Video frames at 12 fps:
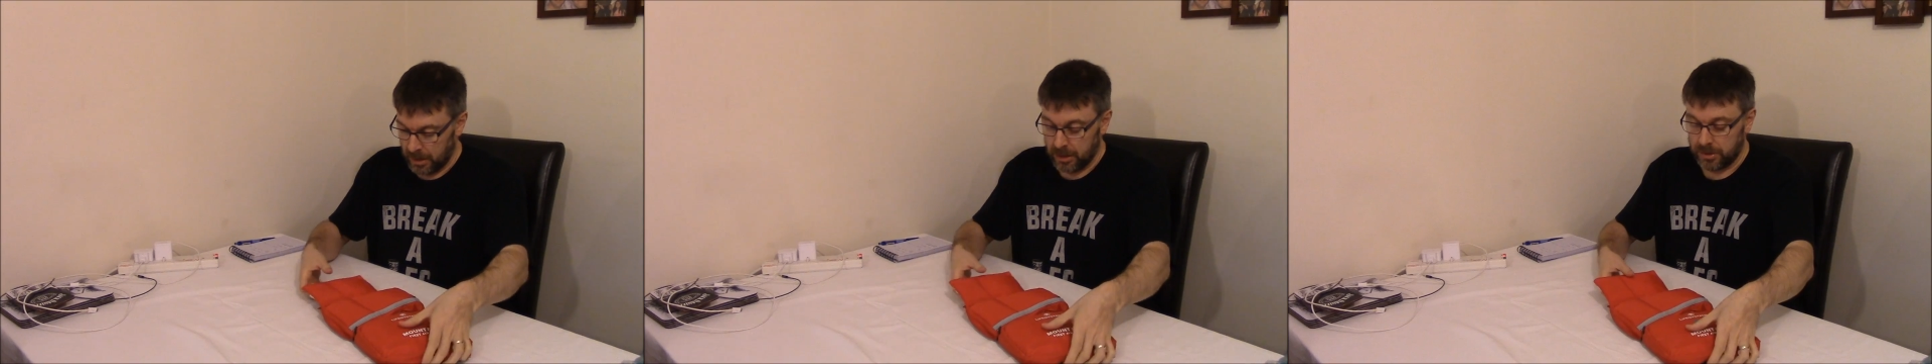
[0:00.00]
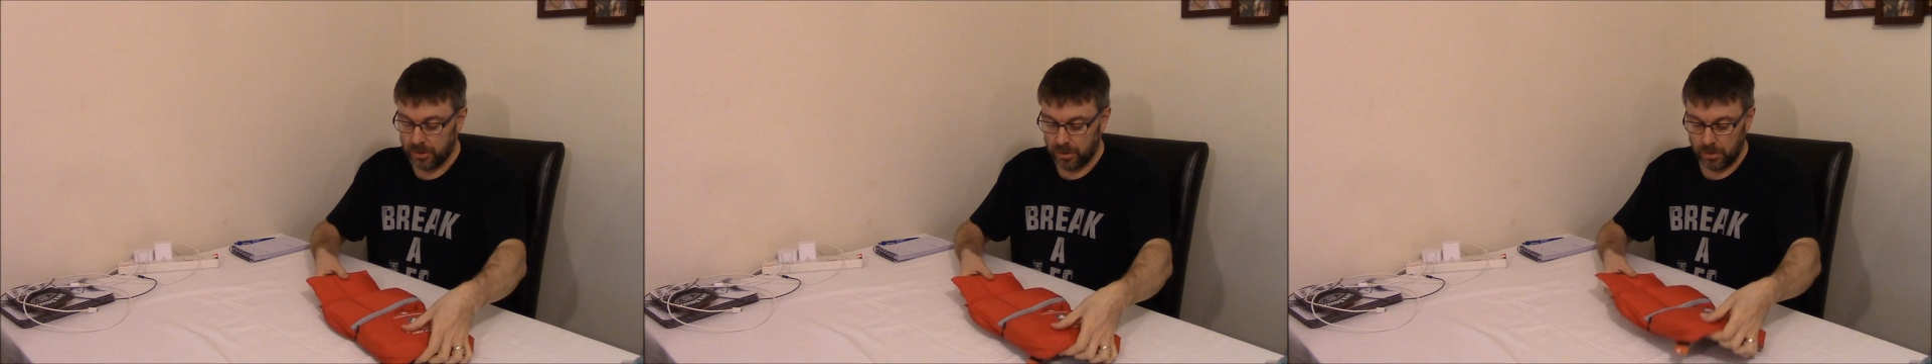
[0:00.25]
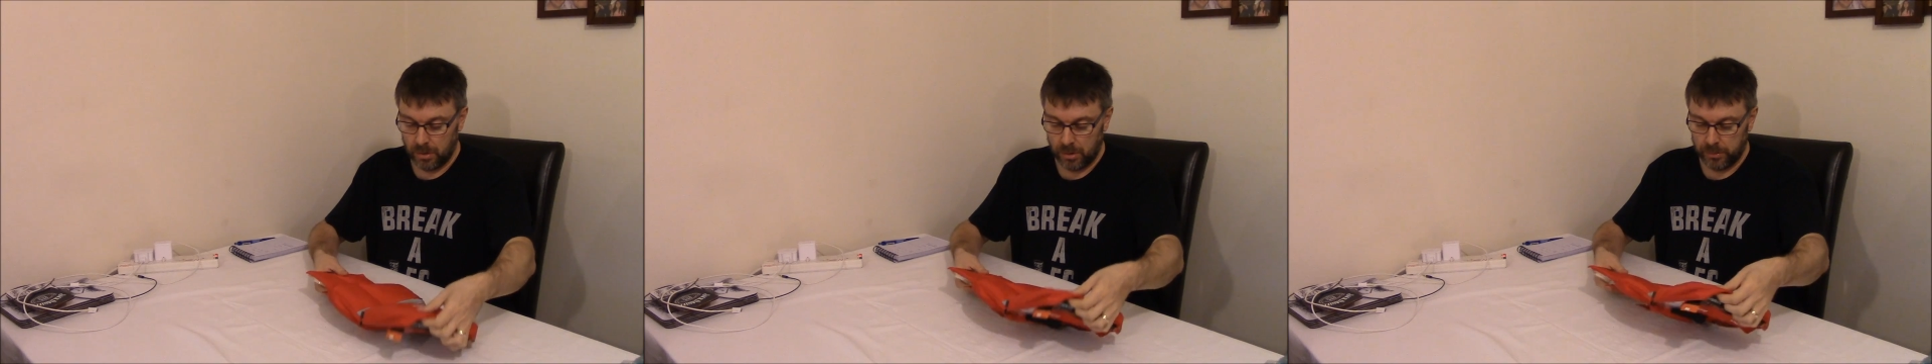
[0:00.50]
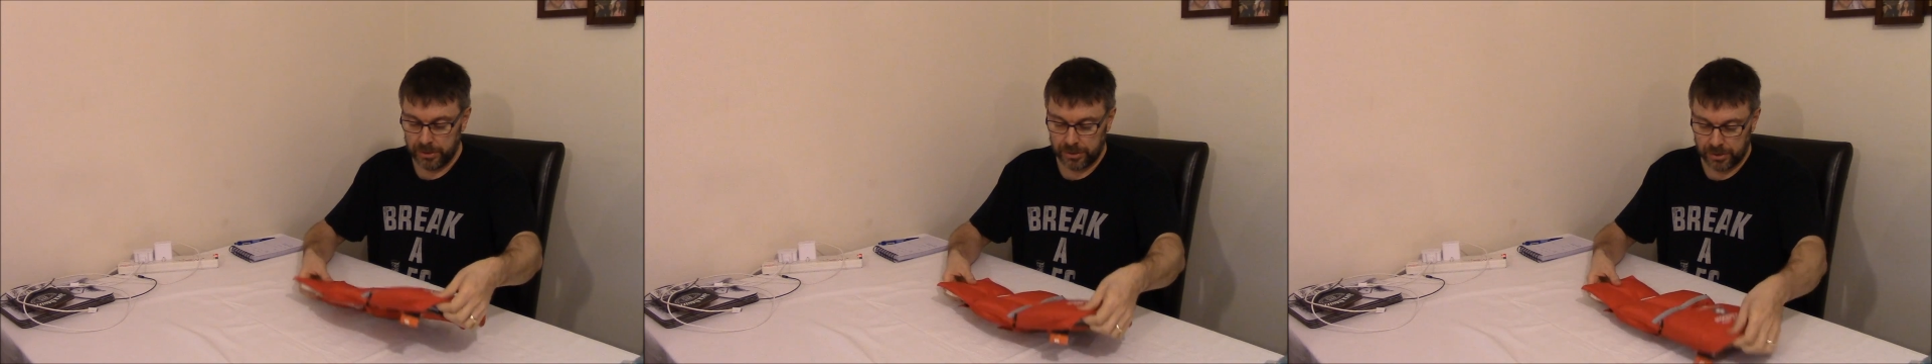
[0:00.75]
so
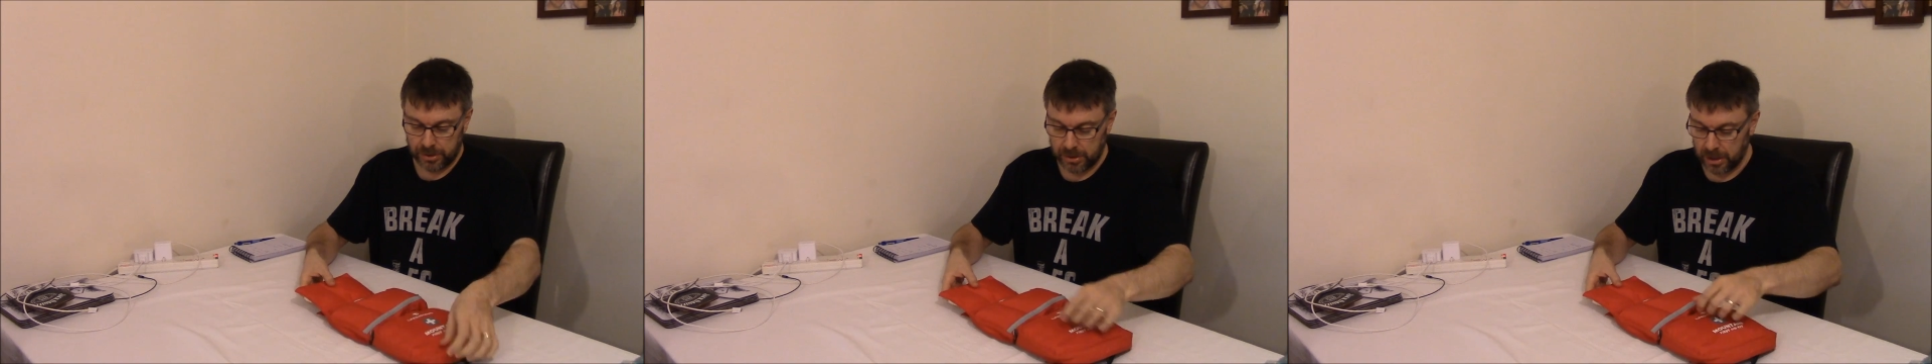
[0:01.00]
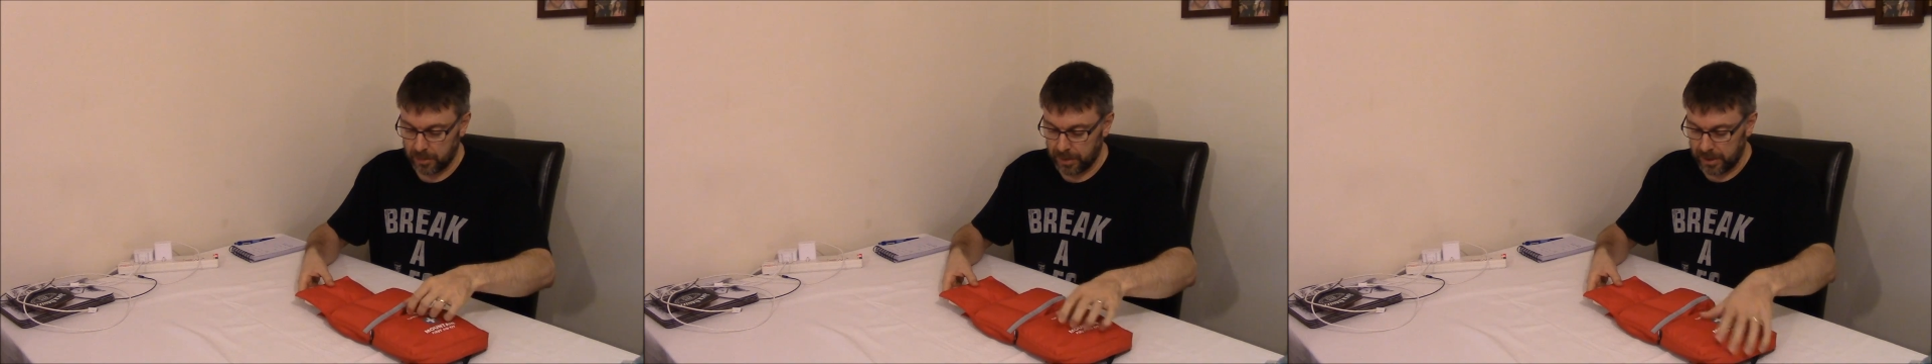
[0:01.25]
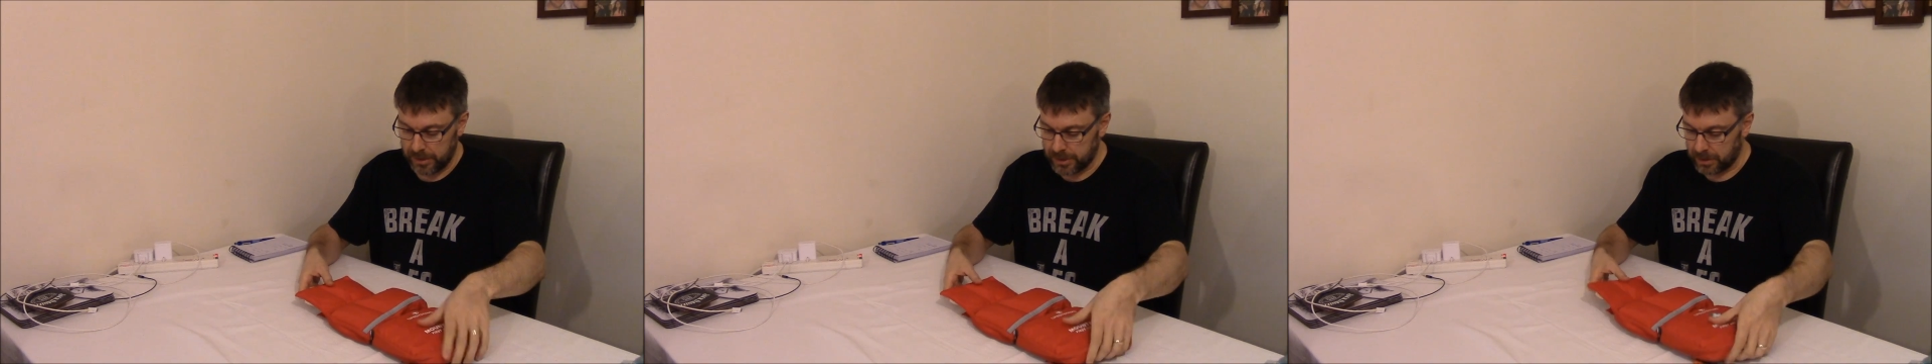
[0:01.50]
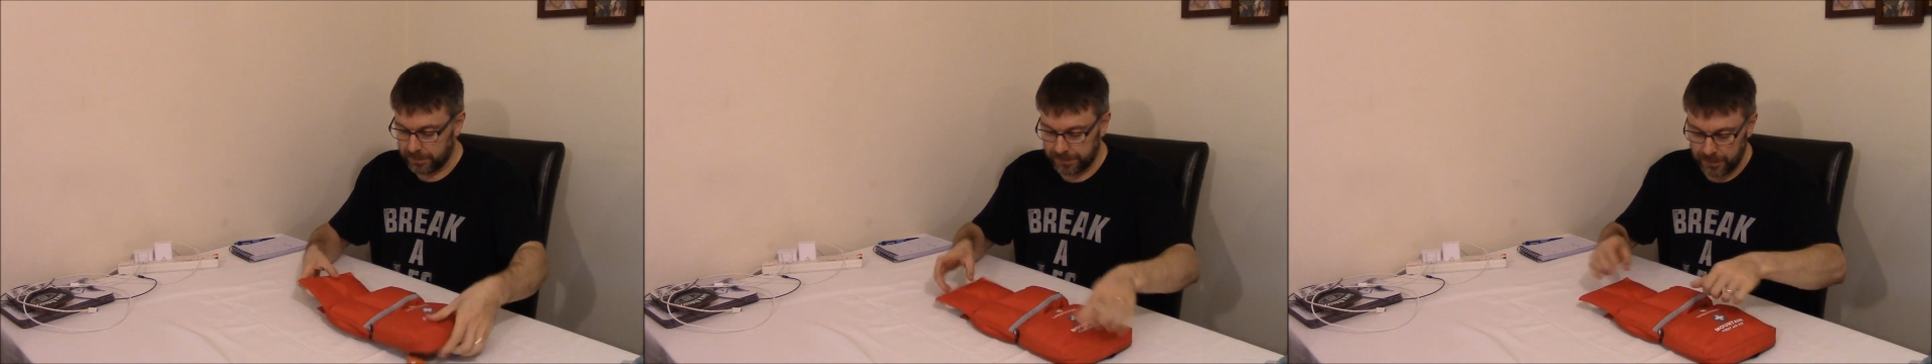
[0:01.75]
always think about
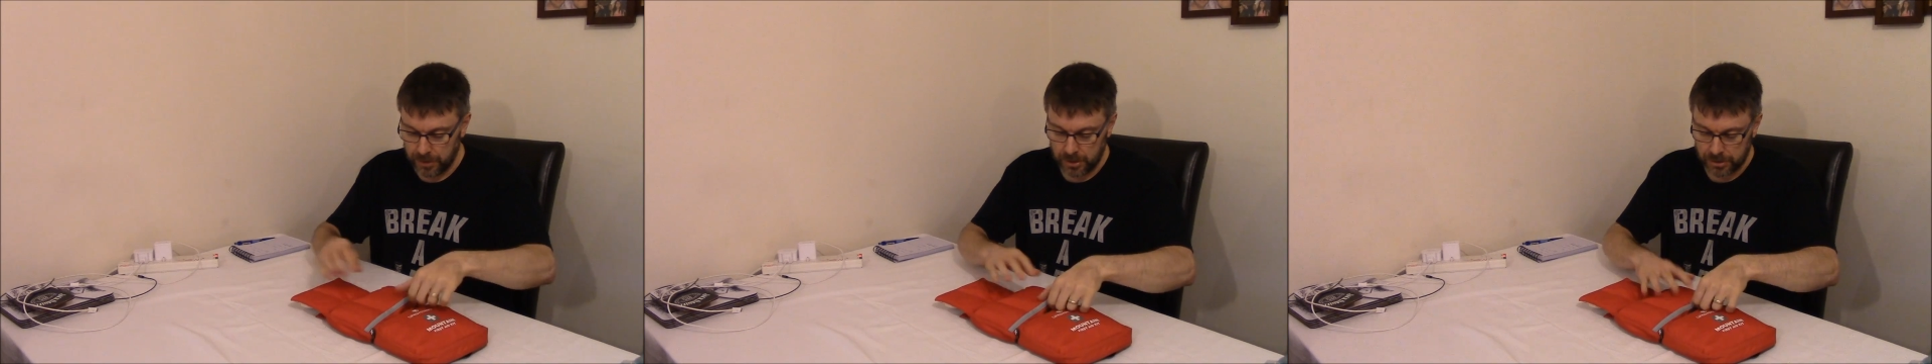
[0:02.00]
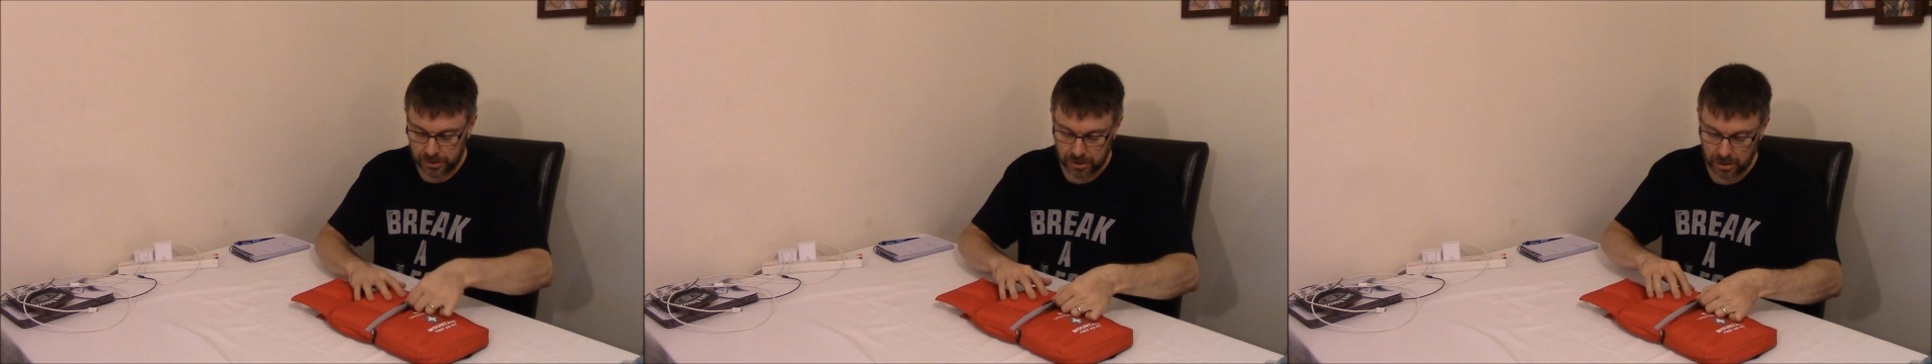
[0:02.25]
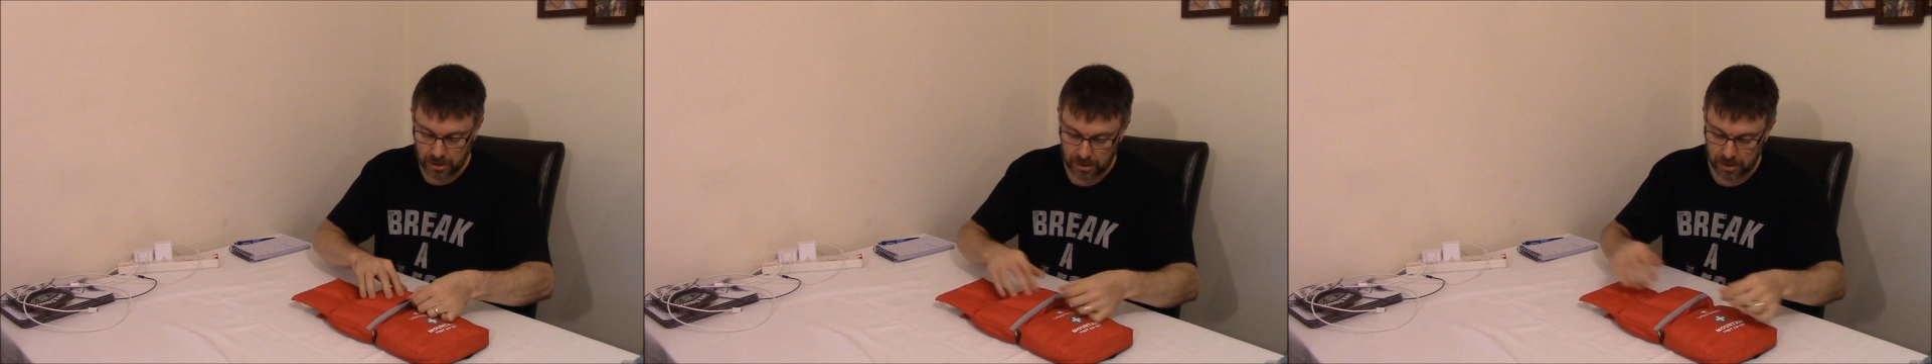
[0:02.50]
yourself first.